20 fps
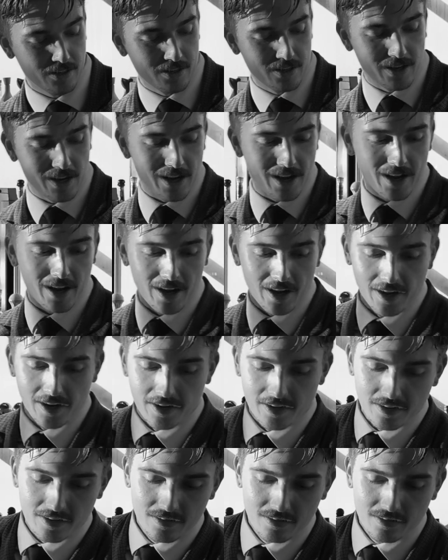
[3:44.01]

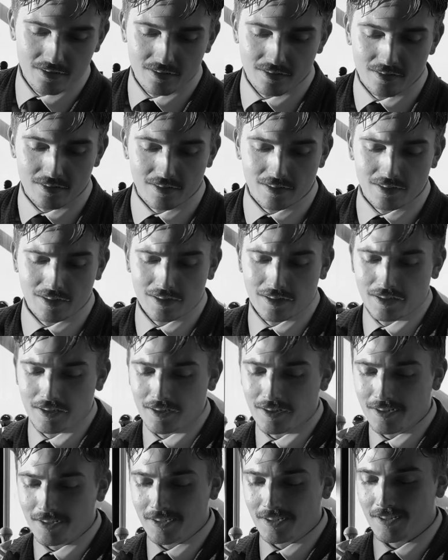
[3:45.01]
And
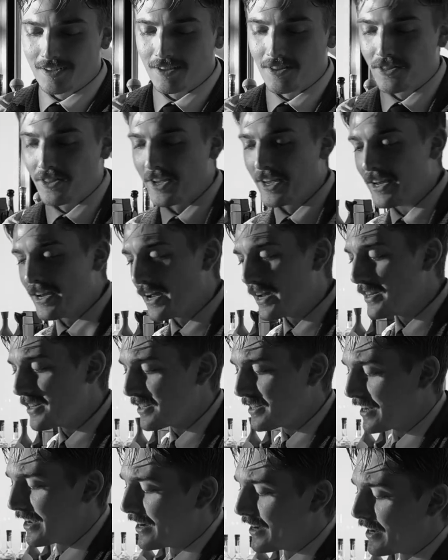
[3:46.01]
then I
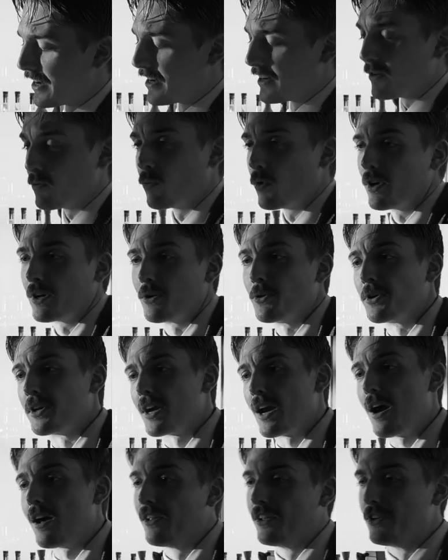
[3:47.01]
decided I didn't want to go to
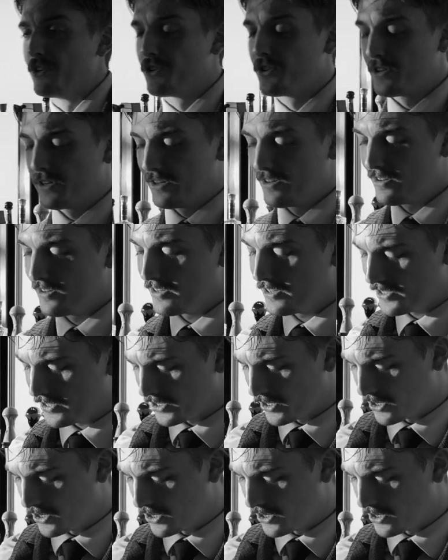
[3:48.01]
college, so